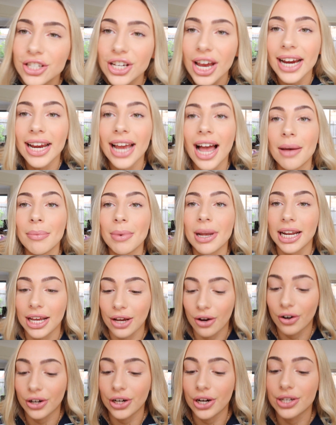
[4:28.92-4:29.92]
check how many
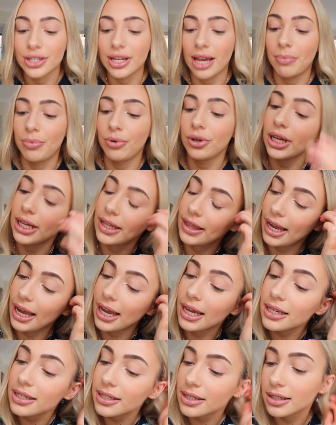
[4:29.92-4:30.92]
Oreos they put in
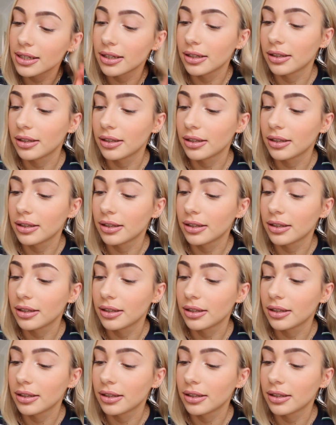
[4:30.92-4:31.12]
theirs.